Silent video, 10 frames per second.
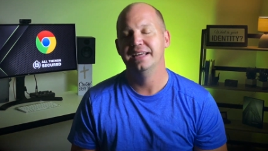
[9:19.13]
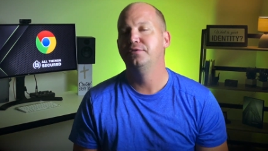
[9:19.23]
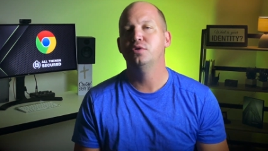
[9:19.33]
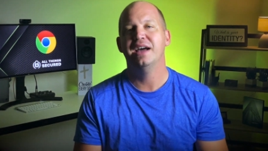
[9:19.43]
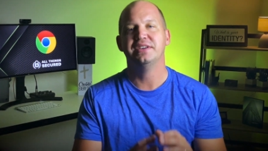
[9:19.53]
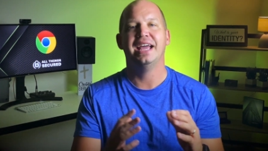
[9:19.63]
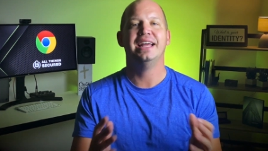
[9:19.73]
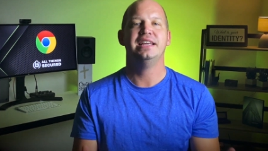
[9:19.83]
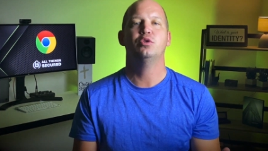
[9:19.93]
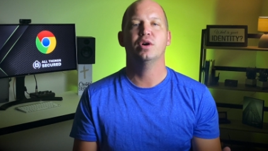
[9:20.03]
If you have
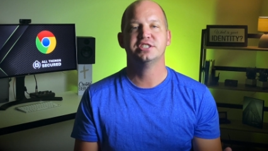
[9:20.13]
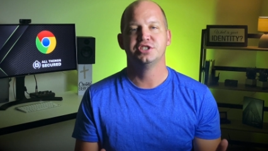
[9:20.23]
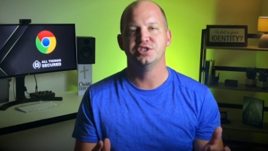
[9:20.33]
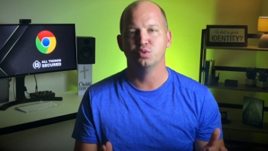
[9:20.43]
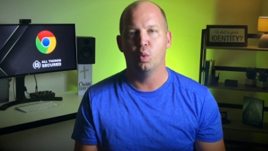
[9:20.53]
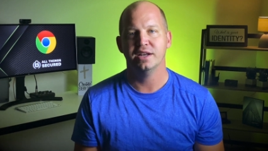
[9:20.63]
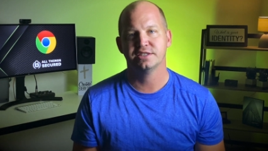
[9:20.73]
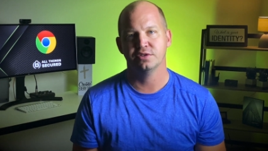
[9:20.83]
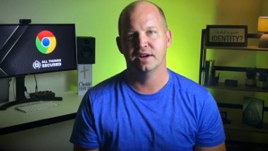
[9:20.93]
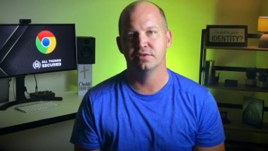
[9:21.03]
any questions
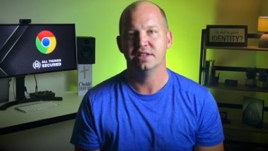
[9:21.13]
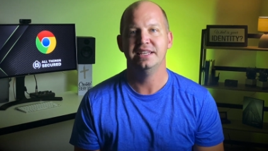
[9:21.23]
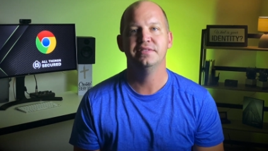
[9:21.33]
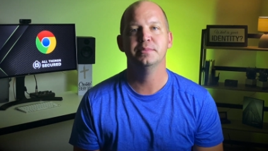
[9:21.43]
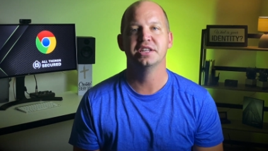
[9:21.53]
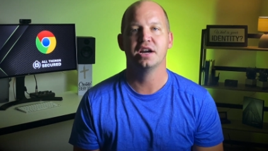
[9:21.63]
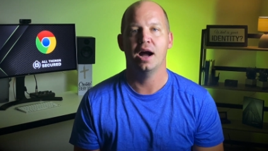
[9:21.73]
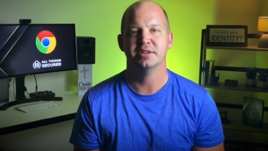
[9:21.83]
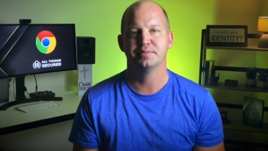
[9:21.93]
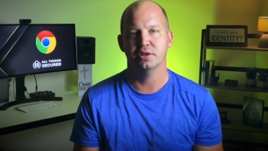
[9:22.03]
whatsoever, leave them in the
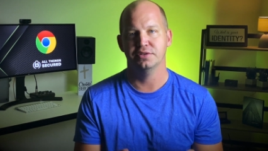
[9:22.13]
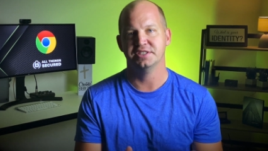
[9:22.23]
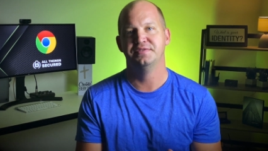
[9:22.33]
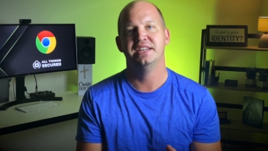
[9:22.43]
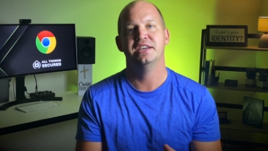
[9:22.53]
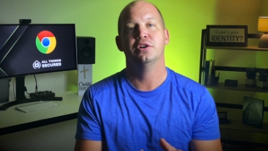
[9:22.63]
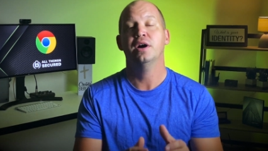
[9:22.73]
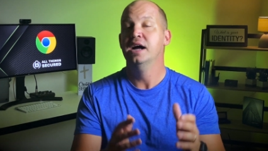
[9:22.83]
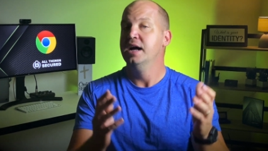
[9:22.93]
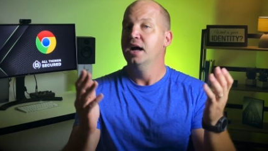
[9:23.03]
comments below this video.
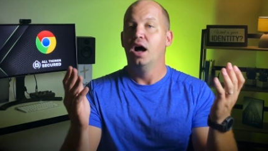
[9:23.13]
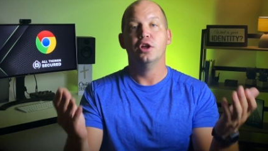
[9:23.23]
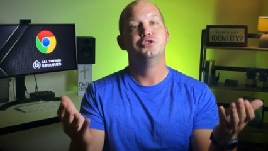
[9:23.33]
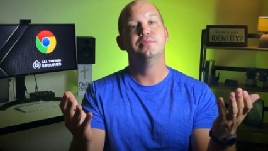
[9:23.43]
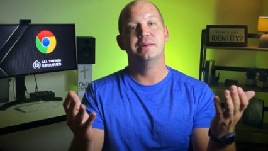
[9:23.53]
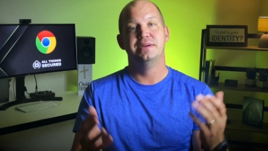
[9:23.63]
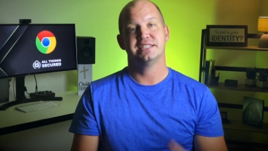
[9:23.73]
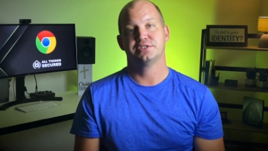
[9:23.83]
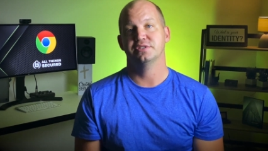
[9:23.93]
I'll do my best to